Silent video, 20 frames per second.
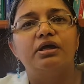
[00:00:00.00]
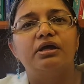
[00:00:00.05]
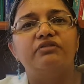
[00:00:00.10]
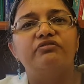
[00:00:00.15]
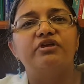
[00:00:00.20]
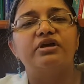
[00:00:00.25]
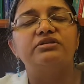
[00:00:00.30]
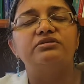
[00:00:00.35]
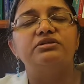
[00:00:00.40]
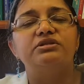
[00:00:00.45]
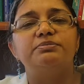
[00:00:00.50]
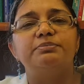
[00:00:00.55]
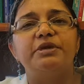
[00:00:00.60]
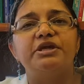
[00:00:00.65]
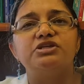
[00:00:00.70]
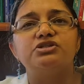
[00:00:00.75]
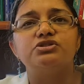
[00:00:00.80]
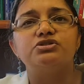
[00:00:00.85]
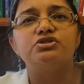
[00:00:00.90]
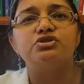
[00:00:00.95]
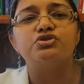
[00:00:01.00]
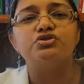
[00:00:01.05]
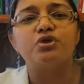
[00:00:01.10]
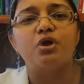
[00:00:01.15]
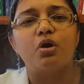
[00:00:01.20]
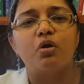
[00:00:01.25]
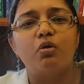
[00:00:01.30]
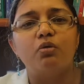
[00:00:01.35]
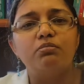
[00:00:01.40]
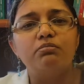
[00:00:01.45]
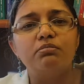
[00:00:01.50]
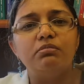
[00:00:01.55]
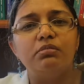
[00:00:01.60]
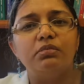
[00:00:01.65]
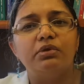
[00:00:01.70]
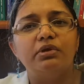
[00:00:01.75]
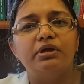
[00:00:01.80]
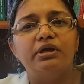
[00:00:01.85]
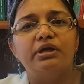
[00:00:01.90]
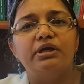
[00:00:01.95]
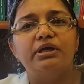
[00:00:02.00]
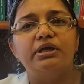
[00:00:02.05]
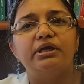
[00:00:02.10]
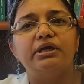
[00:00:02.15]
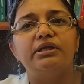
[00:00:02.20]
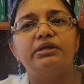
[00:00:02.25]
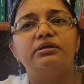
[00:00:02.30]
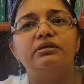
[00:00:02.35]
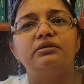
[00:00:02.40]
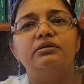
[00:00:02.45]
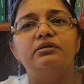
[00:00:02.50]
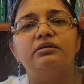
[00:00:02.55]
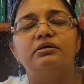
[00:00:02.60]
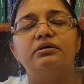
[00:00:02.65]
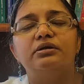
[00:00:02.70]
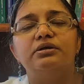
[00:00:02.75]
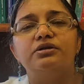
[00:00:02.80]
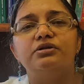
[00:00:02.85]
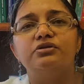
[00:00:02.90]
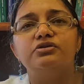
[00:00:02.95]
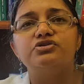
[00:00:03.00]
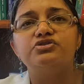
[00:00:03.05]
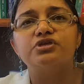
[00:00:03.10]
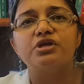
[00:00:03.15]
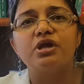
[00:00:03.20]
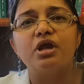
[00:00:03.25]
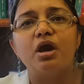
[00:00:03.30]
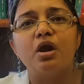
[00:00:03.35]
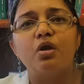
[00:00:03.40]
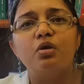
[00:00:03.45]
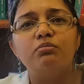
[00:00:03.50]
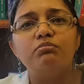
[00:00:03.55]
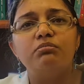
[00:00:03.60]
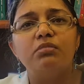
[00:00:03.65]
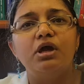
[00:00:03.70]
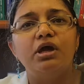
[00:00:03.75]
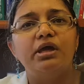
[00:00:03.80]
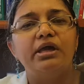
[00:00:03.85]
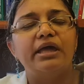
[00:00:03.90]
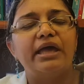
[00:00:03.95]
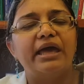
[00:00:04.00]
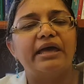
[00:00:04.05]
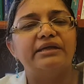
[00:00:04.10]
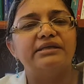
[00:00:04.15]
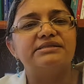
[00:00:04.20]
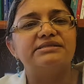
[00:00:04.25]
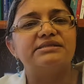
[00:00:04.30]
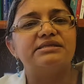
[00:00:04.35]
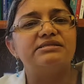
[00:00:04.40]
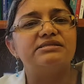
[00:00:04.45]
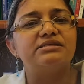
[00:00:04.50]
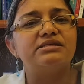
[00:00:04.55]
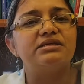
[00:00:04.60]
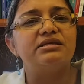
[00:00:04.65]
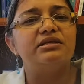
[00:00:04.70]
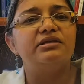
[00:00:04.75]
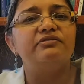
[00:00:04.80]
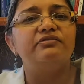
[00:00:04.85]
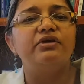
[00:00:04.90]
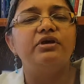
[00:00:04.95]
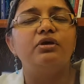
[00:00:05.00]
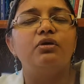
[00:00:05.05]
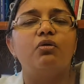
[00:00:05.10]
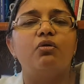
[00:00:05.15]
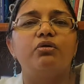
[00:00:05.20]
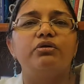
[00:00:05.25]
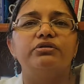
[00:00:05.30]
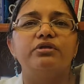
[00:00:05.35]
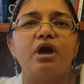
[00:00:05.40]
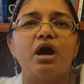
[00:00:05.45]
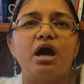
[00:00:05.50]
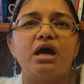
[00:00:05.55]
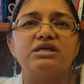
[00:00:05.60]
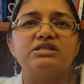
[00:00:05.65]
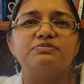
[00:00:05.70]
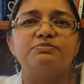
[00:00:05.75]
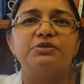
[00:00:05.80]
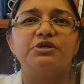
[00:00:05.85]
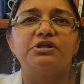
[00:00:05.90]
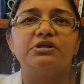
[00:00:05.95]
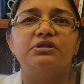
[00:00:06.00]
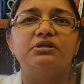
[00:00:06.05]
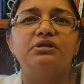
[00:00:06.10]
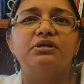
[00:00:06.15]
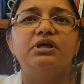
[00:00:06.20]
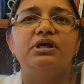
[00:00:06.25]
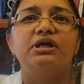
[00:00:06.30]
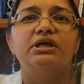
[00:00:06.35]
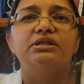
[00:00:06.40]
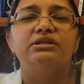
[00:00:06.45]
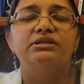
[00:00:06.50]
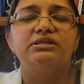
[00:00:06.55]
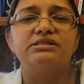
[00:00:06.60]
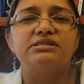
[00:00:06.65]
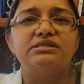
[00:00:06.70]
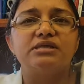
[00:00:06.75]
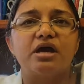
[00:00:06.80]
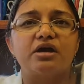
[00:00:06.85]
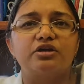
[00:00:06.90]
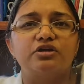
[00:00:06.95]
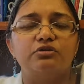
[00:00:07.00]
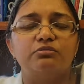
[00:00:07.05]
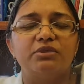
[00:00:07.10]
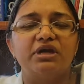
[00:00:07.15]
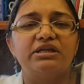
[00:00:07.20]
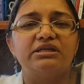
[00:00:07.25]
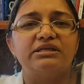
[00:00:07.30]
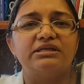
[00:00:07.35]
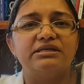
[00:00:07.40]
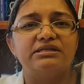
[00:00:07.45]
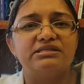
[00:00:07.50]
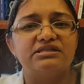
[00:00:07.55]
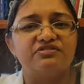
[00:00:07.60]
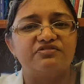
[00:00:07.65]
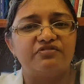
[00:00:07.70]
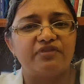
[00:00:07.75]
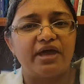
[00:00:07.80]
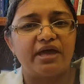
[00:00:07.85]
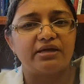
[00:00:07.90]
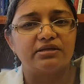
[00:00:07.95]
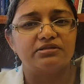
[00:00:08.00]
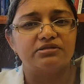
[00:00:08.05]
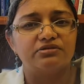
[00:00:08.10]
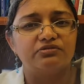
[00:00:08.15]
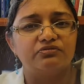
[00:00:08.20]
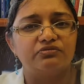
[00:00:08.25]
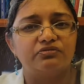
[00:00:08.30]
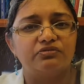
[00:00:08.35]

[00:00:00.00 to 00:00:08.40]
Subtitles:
Whether the patient is home, in a nursing home, an assisted living, or the hospital, this document is effective.